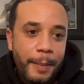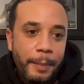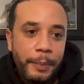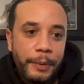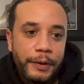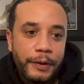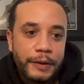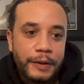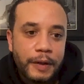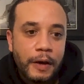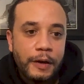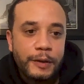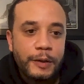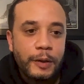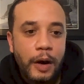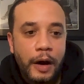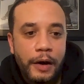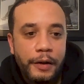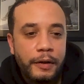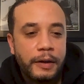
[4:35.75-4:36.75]
but there's also
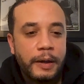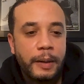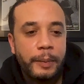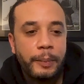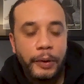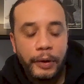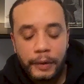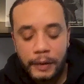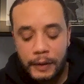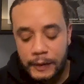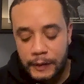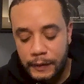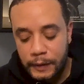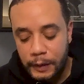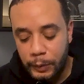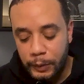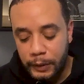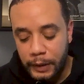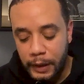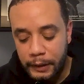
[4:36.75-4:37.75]
other components.
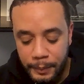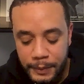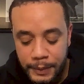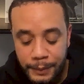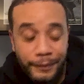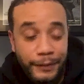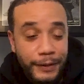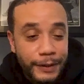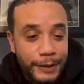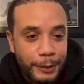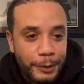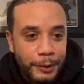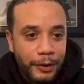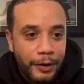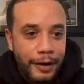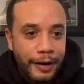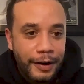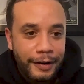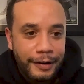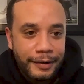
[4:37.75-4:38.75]
So we got some physical
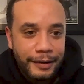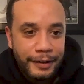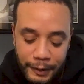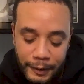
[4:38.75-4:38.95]
art.